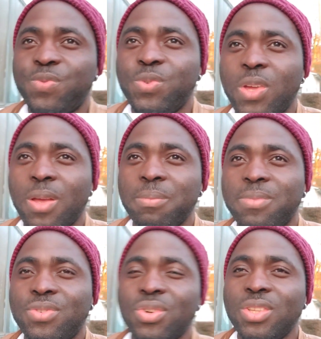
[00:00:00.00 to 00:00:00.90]

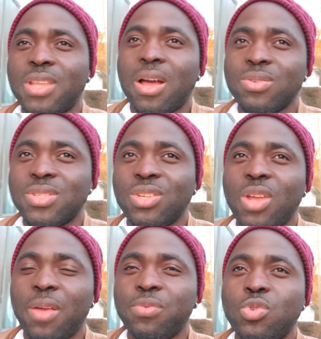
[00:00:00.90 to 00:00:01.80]

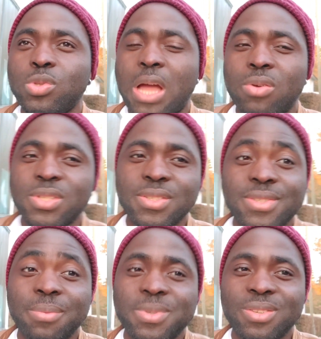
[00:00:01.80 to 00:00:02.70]
3,000 2,000
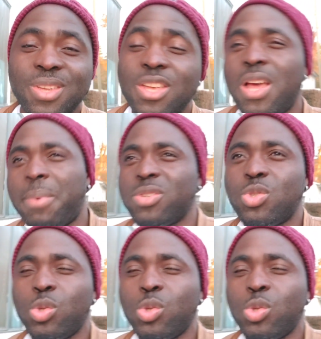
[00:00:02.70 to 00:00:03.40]
something, about